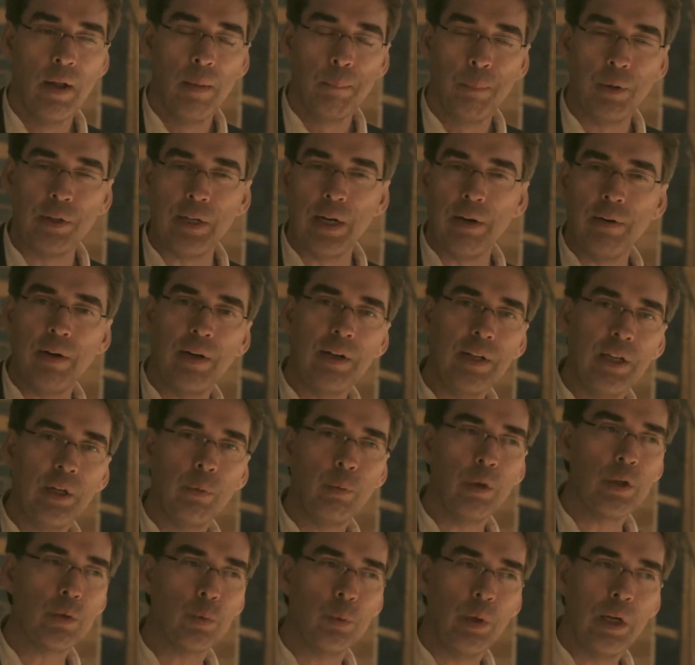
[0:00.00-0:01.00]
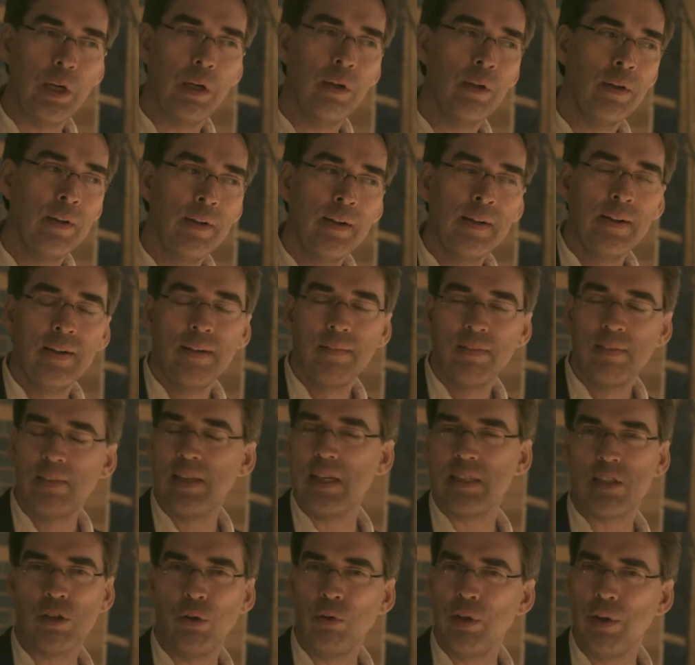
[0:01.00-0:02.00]
But their idea was, well,
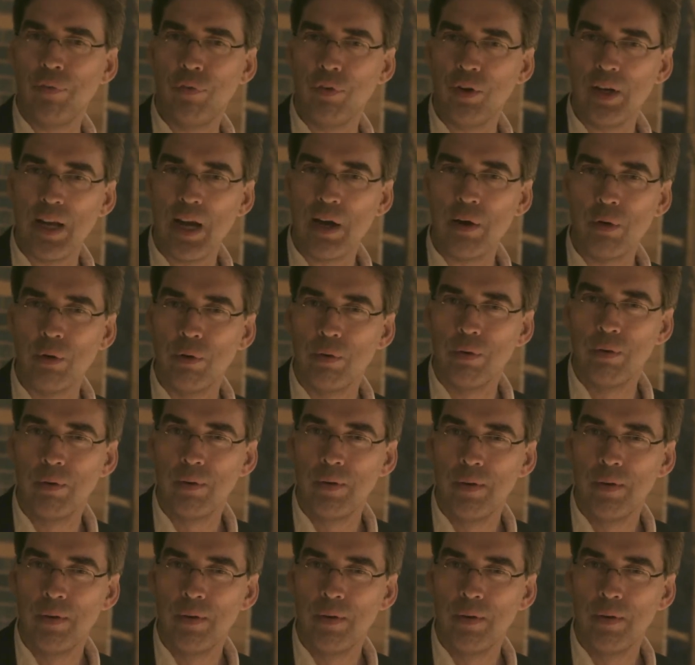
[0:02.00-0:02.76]
that's only for now,